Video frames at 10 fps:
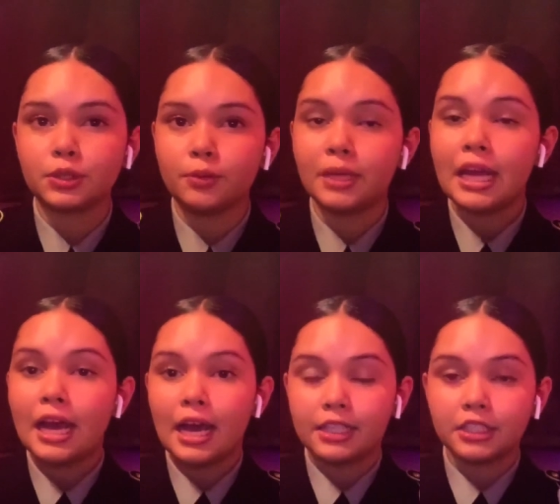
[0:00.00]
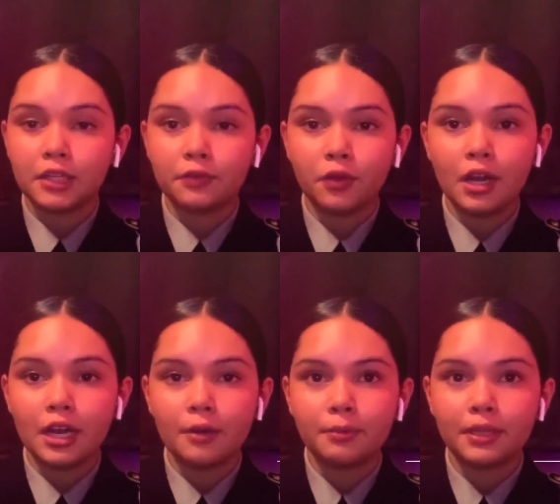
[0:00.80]
group hijacked four
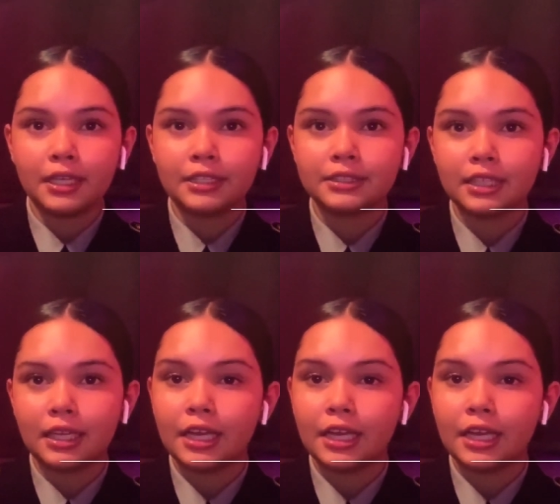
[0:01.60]
airplanes and